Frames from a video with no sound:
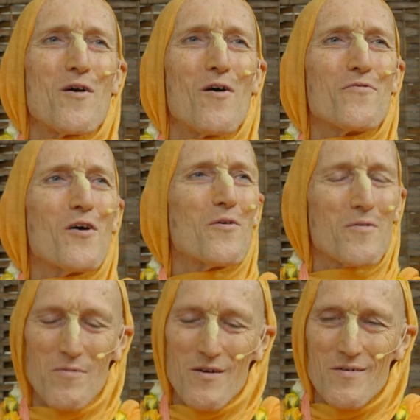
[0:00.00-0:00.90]
of
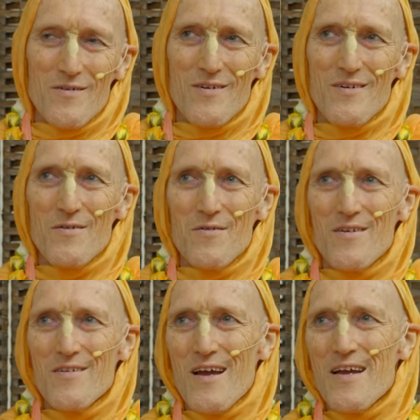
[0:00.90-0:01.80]
no, uh,
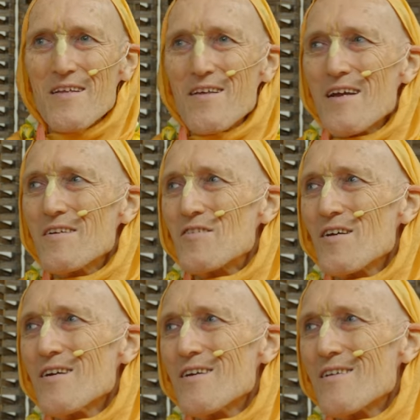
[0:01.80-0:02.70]
they, they
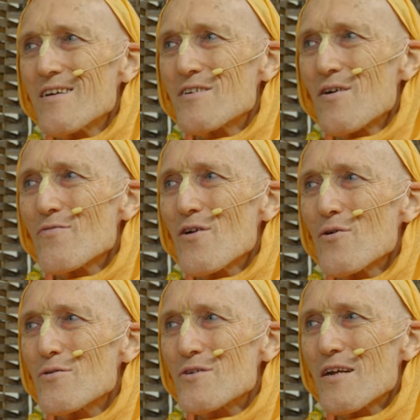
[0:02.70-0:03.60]
see it's of
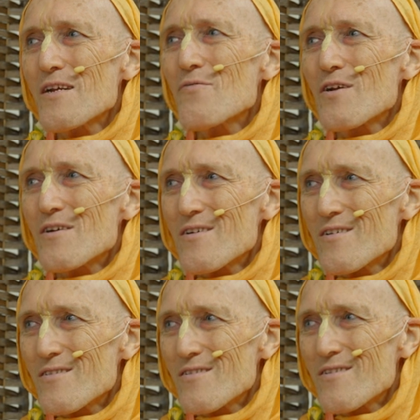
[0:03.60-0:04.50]
no
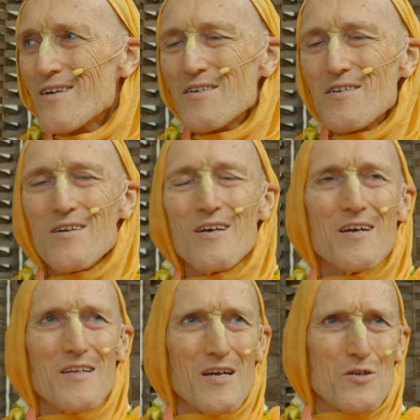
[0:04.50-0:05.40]
significance. There's,
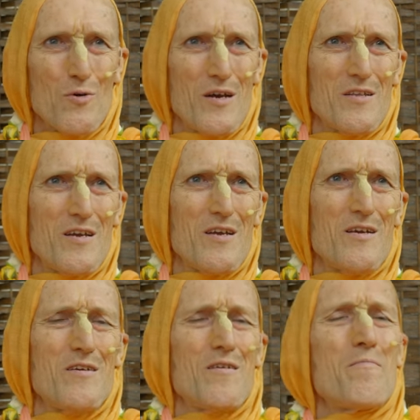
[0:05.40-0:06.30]
that's why
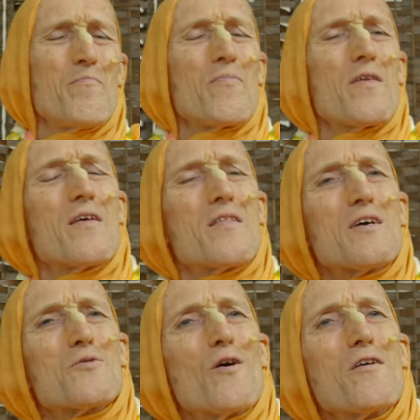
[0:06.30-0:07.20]
the
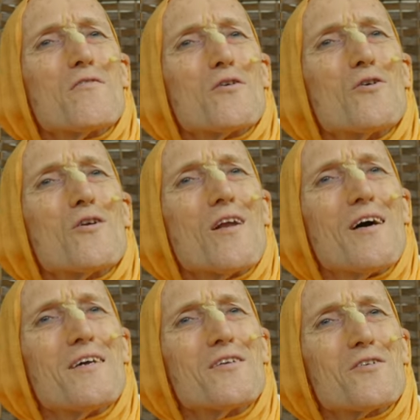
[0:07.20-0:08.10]
that's one of the good
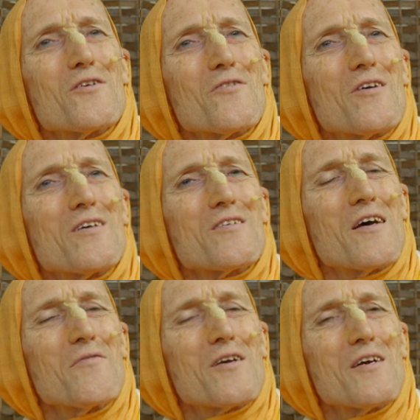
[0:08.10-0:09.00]
lines the theists
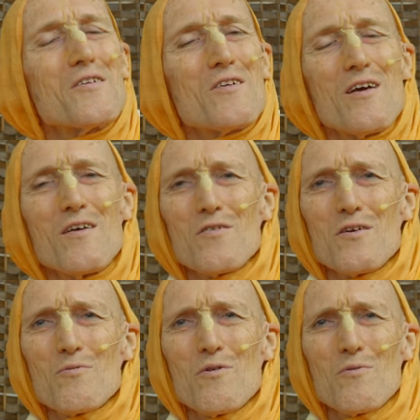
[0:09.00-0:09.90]
have against the
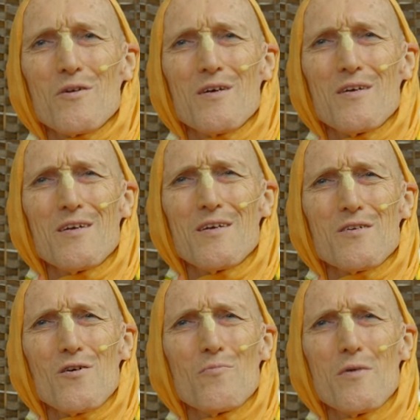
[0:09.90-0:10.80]
atheists. Well, well then
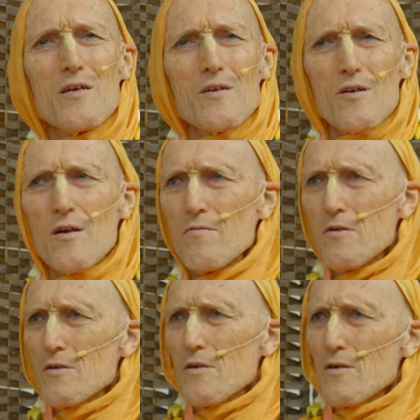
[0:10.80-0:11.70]
there's no meaning to life.
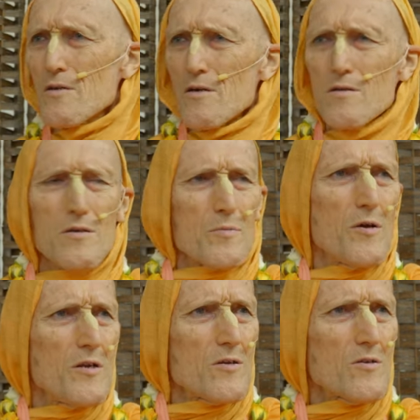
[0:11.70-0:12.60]
There's, uh, yeah, there's
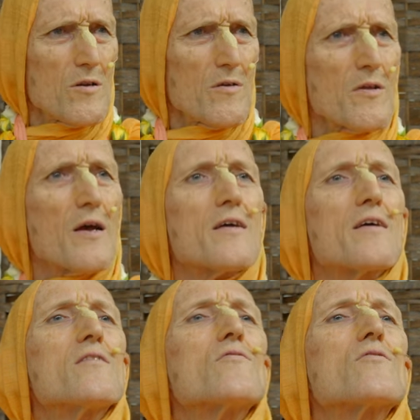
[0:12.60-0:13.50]
meaning to life.
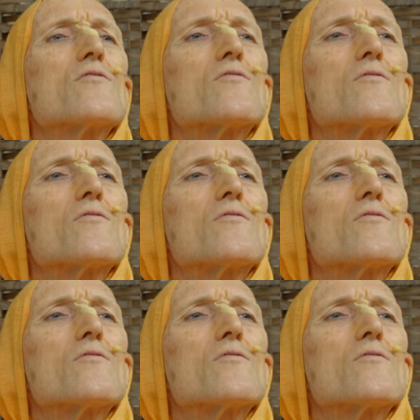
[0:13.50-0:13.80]
In